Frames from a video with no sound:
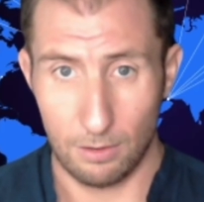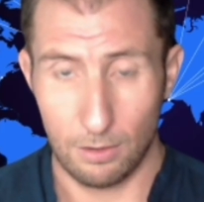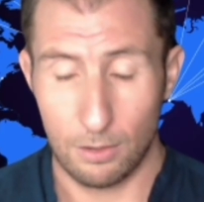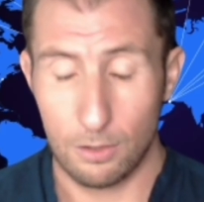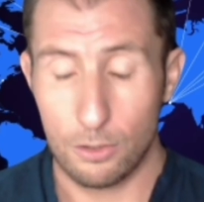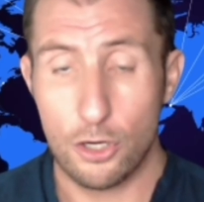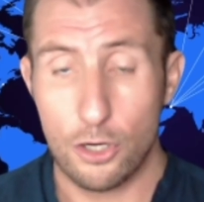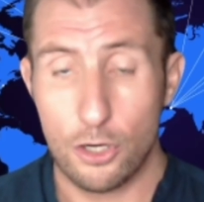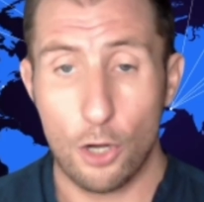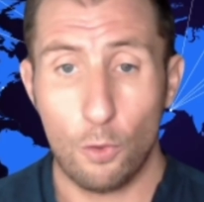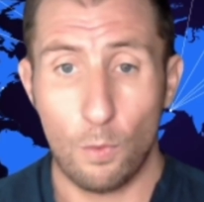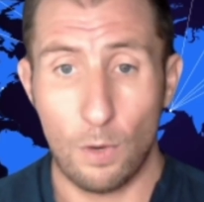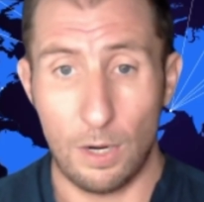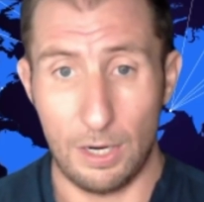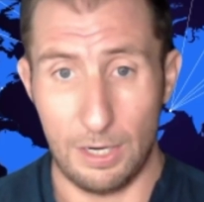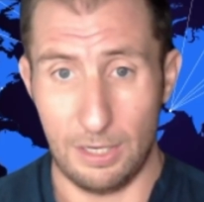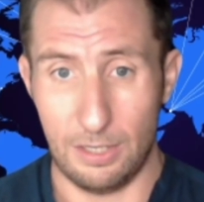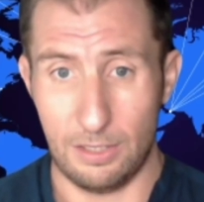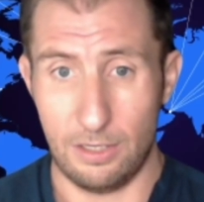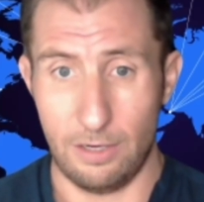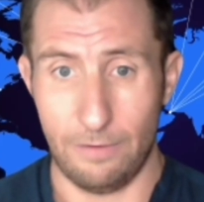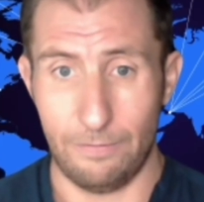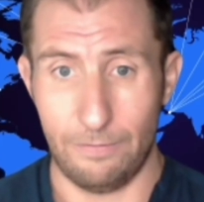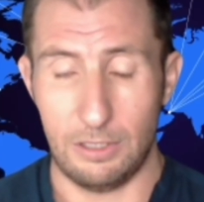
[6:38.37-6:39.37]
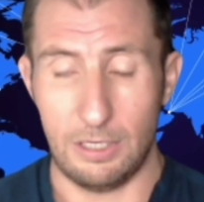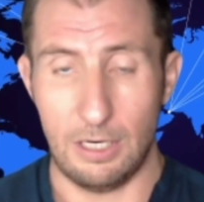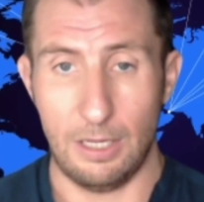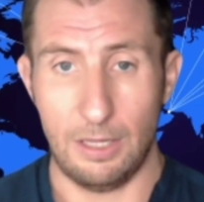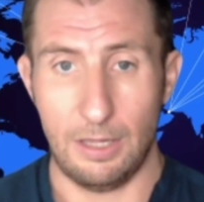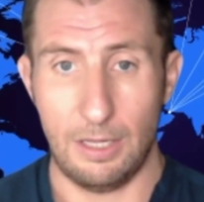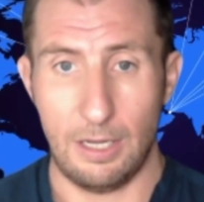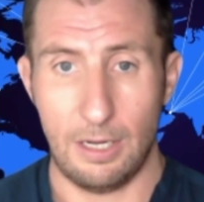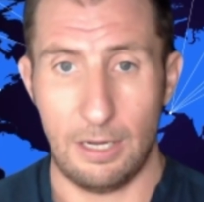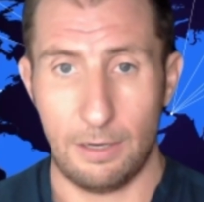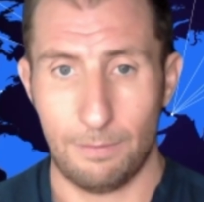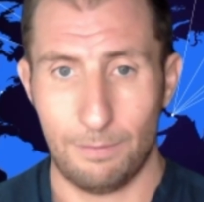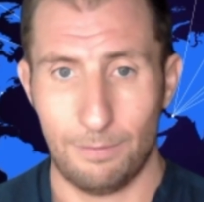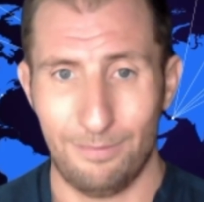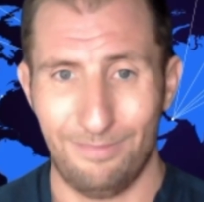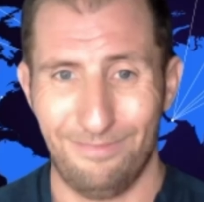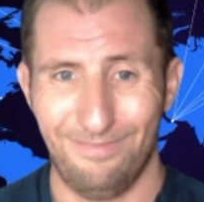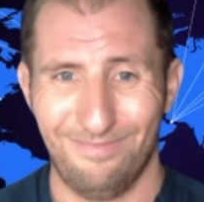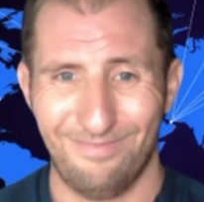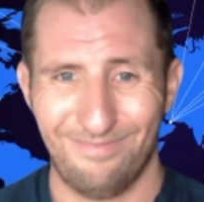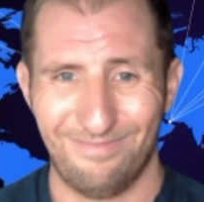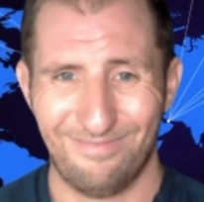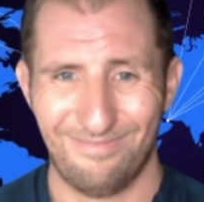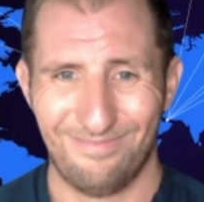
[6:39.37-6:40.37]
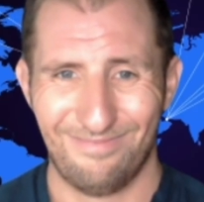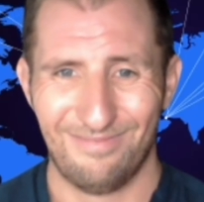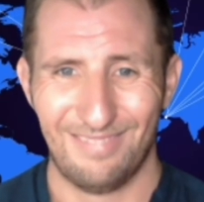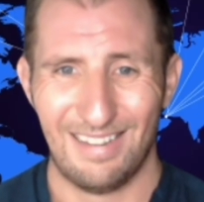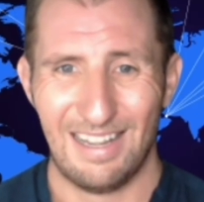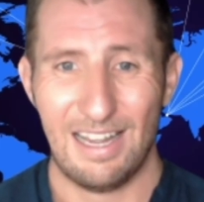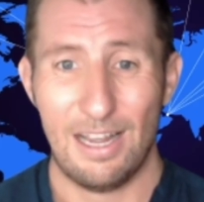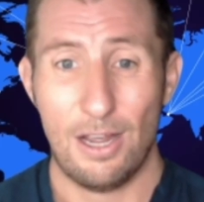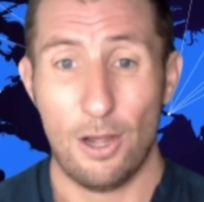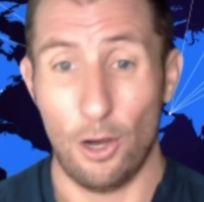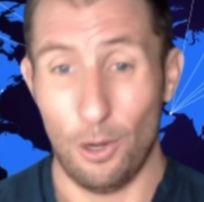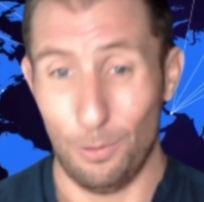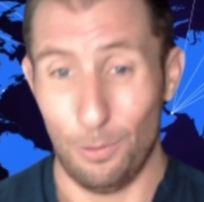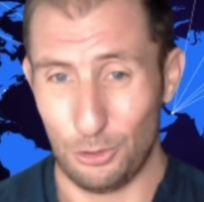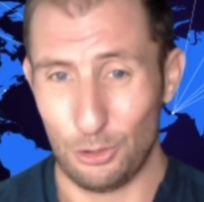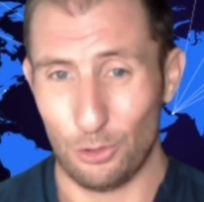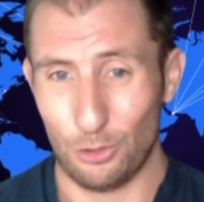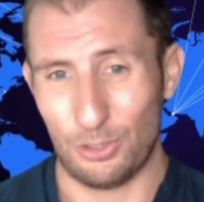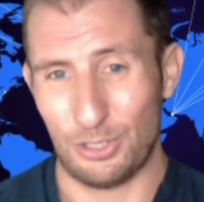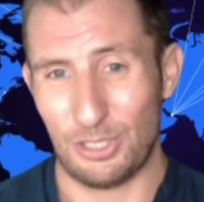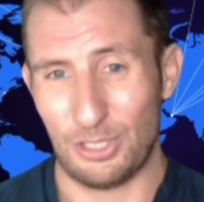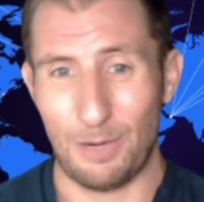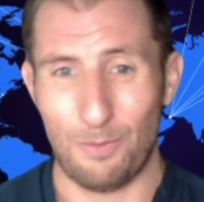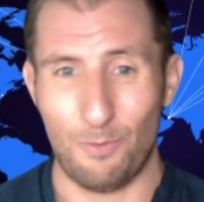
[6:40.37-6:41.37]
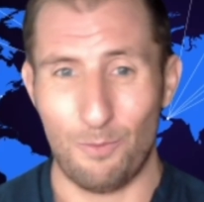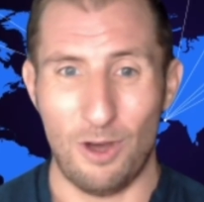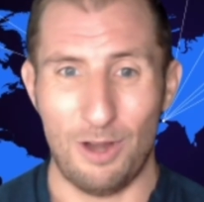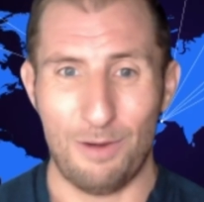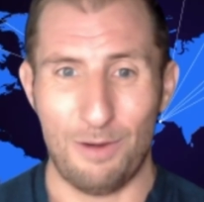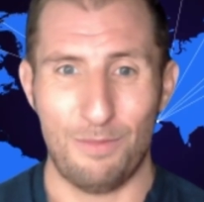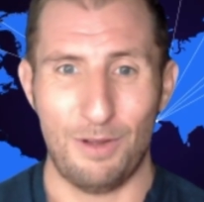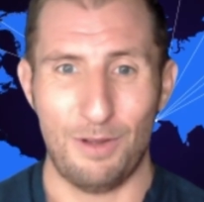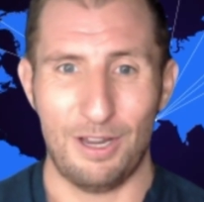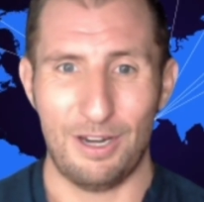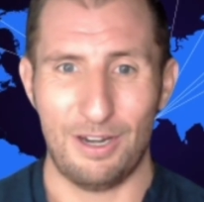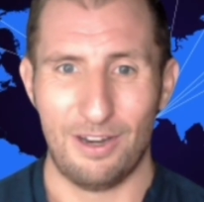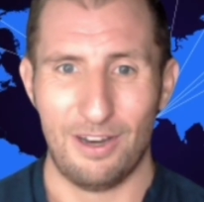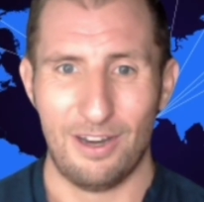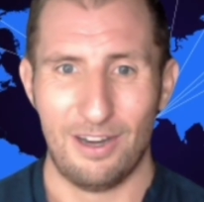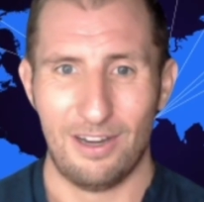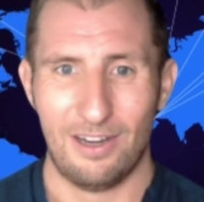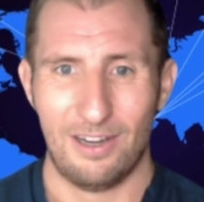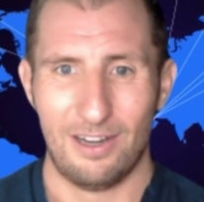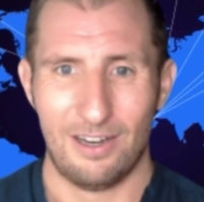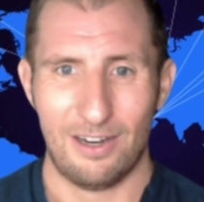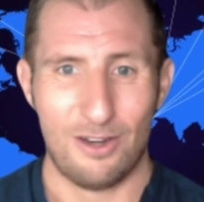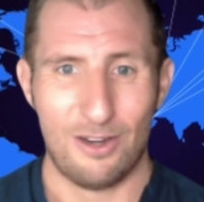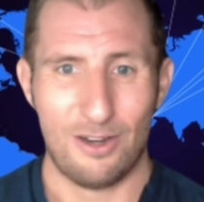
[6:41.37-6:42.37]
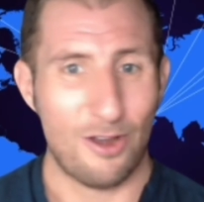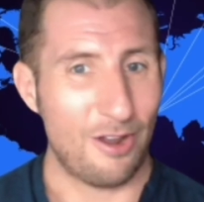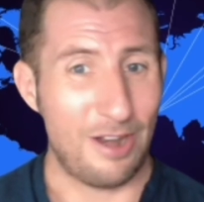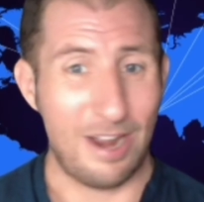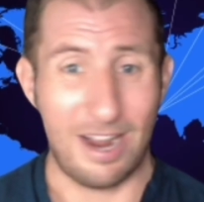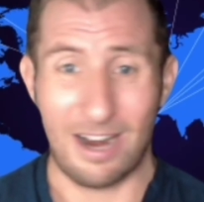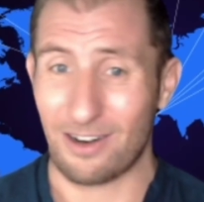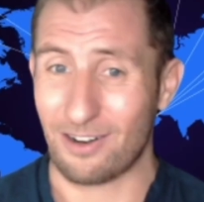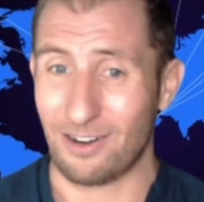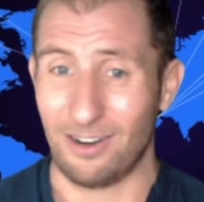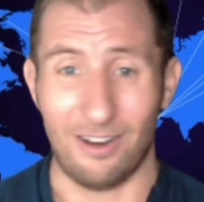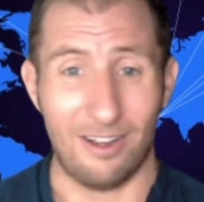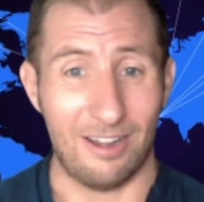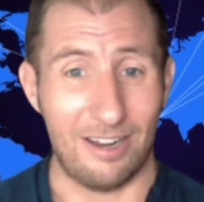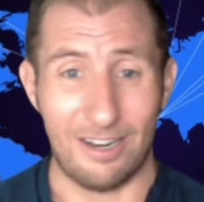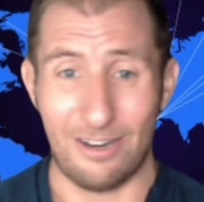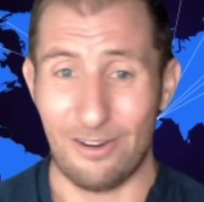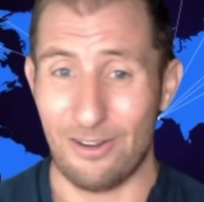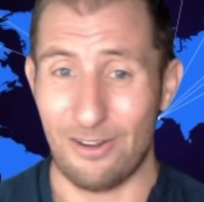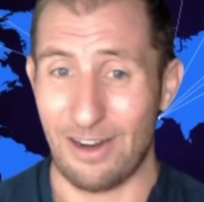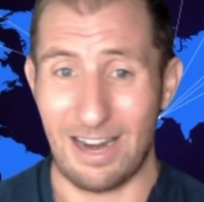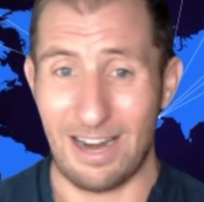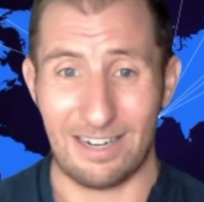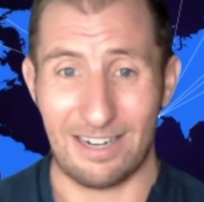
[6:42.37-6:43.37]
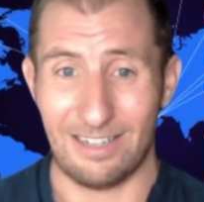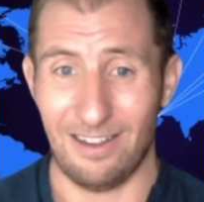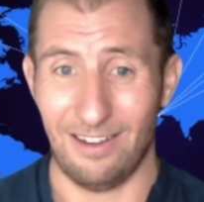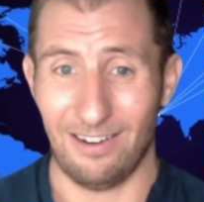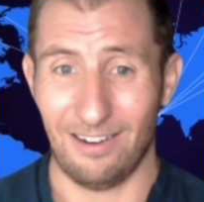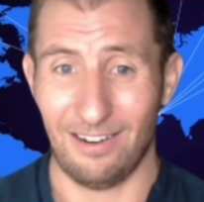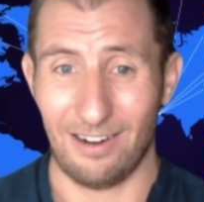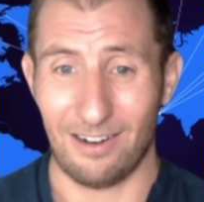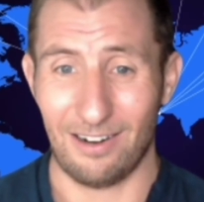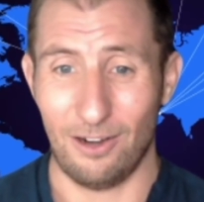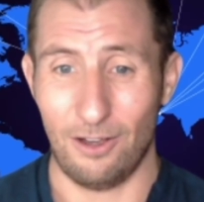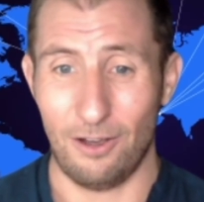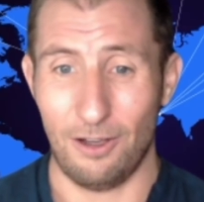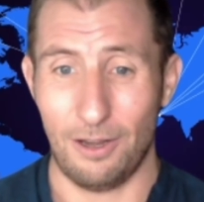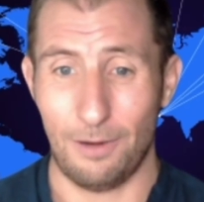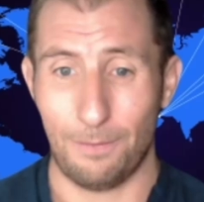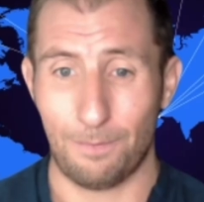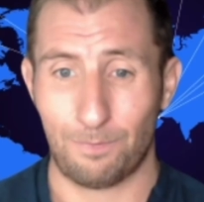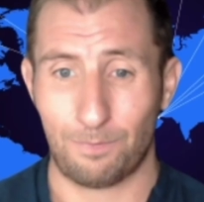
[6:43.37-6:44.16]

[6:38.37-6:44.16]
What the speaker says: No one has ever done that. I'm sure someone, but not our client, not our target client.